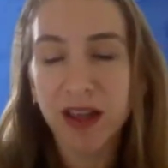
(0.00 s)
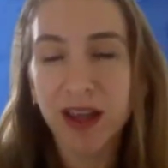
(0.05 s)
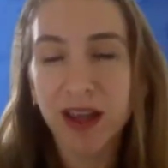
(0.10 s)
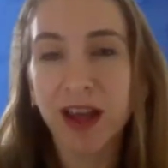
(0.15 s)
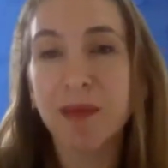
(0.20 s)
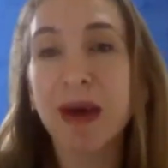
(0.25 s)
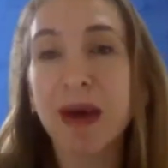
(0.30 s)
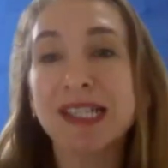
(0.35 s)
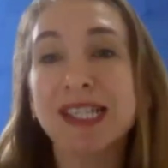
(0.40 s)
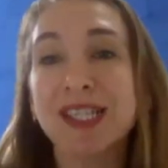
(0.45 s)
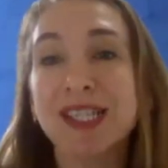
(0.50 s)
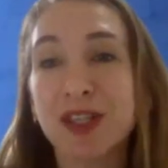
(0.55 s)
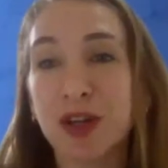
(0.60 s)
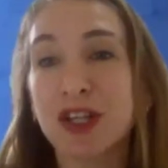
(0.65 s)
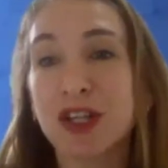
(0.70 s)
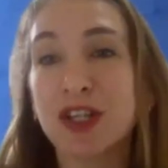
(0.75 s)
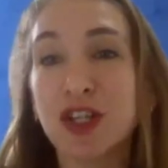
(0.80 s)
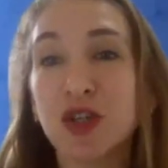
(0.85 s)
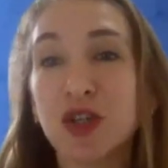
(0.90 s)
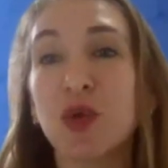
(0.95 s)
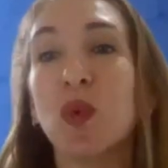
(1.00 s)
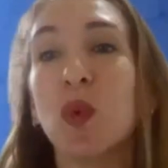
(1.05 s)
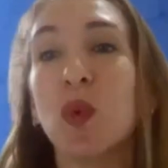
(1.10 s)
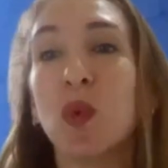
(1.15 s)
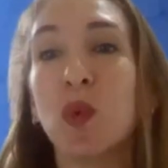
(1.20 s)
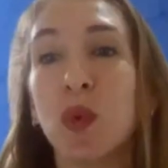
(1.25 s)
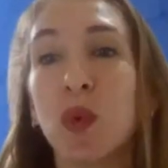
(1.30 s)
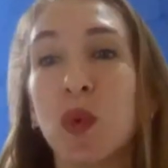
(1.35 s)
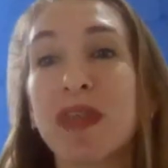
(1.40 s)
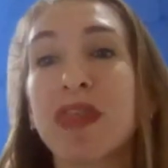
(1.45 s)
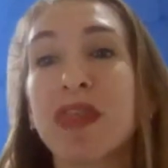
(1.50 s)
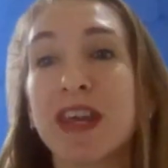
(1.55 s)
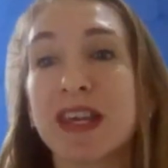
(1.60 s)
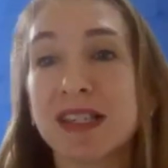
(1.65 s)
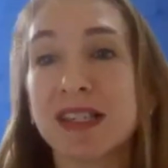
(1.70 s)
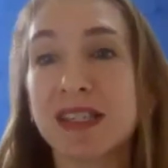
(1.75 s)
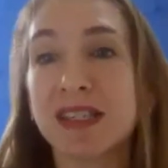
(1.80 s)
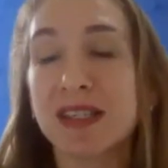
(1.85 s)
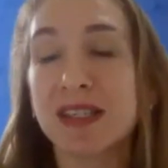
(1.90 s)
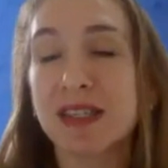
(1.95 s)
Hamas is going to do with
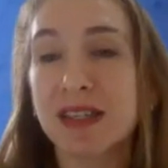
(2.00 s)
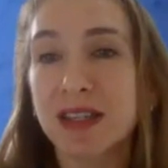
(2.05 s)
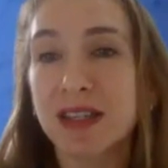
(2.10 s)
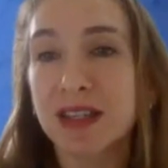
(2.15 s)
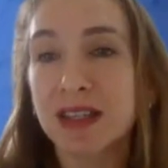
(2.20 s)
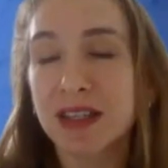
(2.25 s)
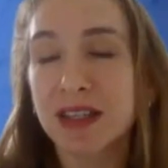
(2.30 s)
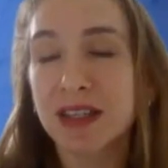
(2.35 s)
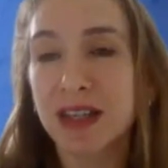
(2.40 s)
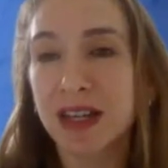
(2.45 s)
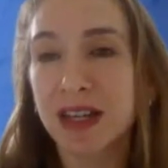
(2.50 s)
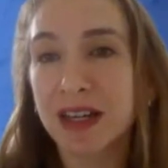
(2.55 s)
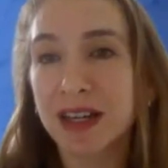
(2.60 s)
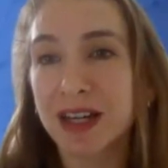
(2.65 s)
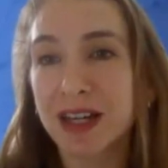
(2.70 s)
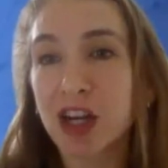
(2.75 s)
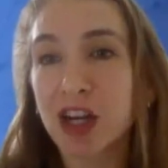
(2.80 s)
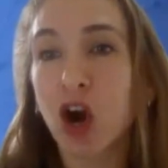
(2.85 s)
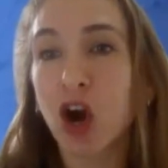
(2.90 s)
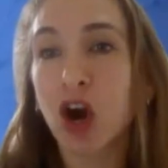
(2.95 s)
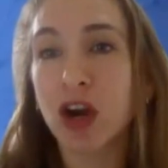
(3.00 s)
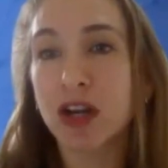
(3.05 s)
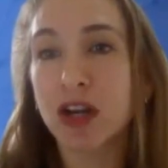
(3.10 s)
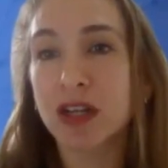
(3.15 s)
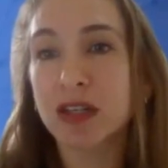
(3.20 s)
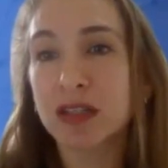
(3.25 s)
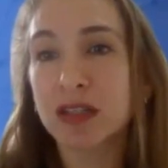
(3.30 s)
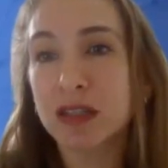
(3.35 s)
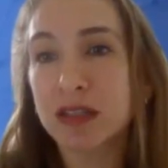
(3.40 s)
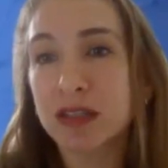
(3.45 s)
this card?